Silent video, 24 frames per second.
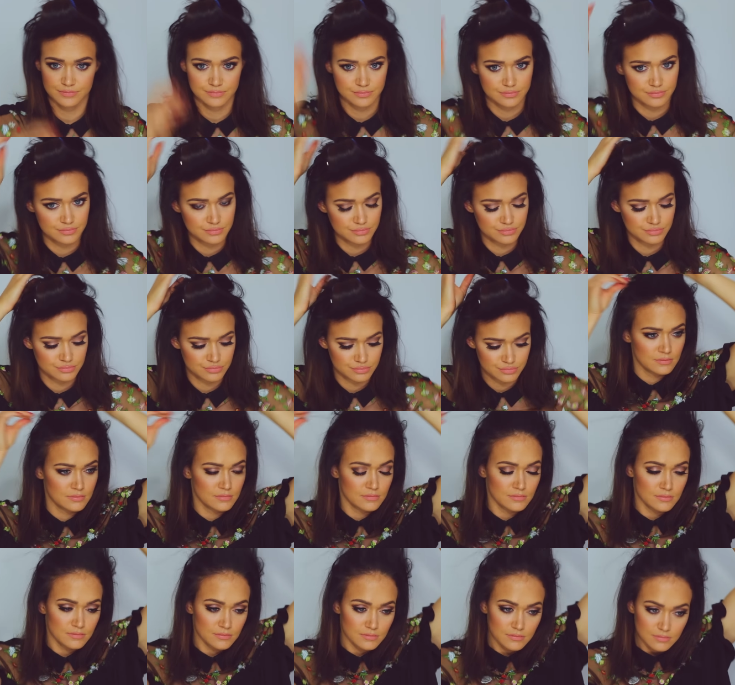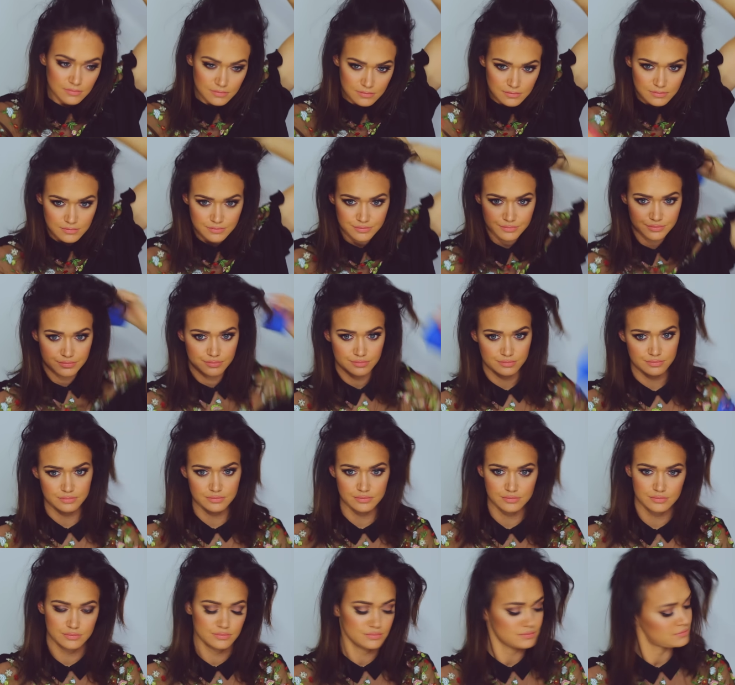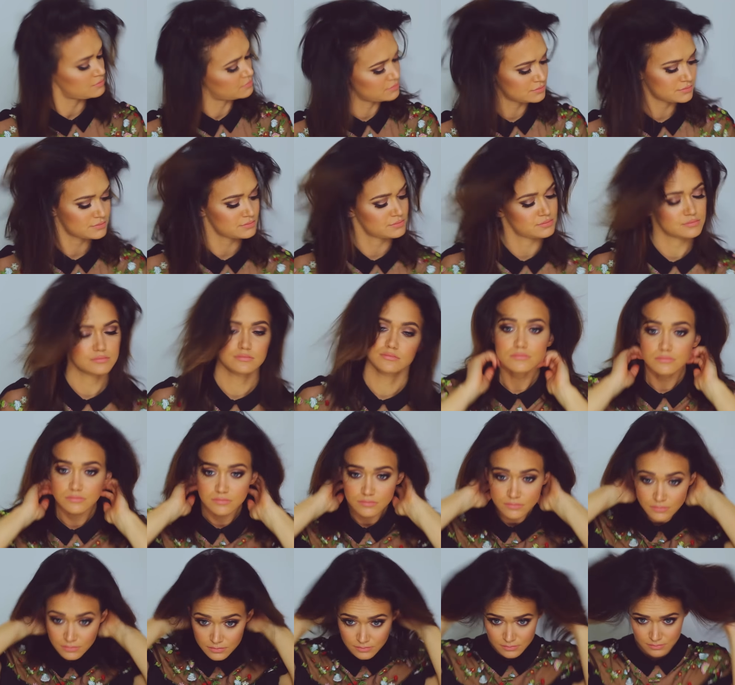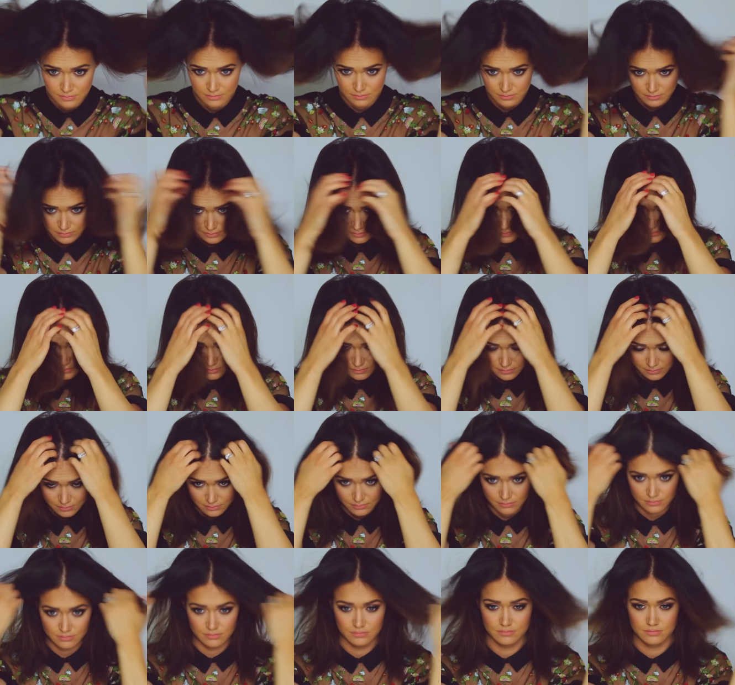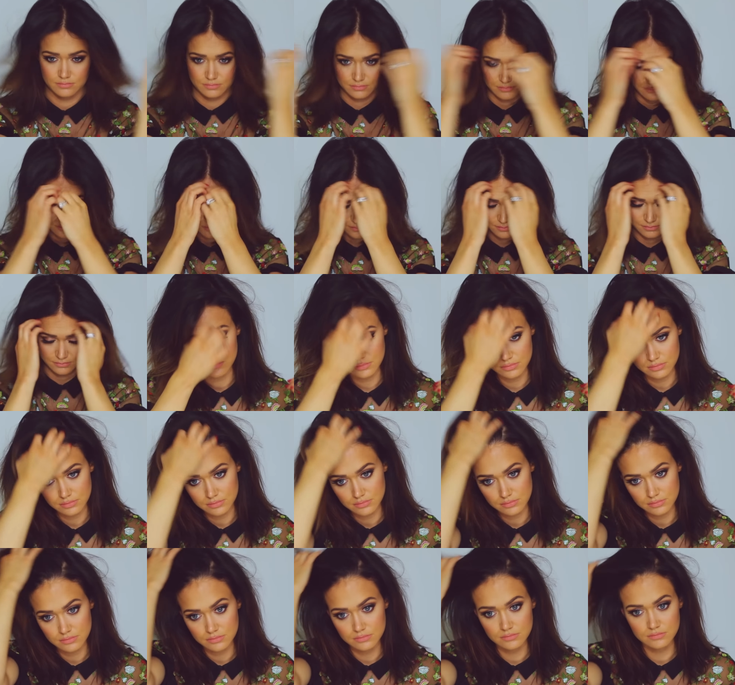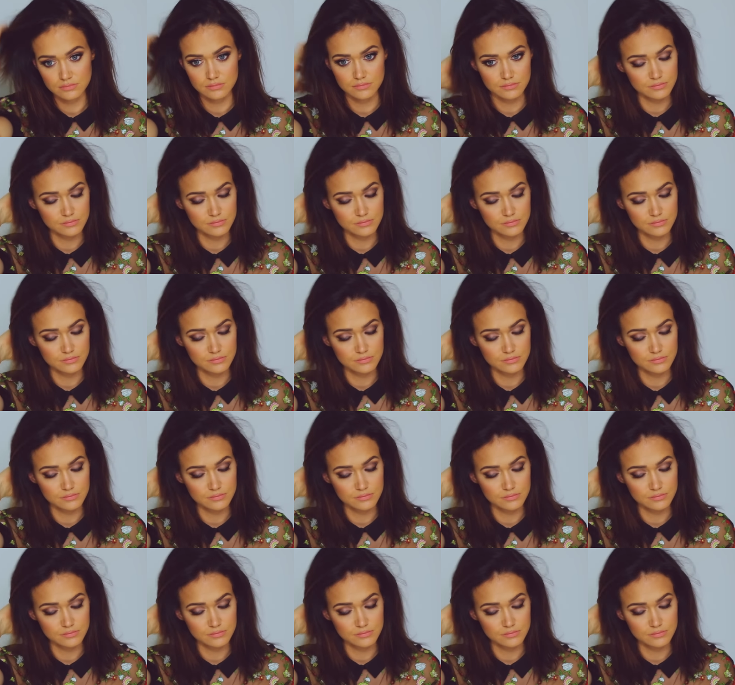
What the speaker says: (no one is talking)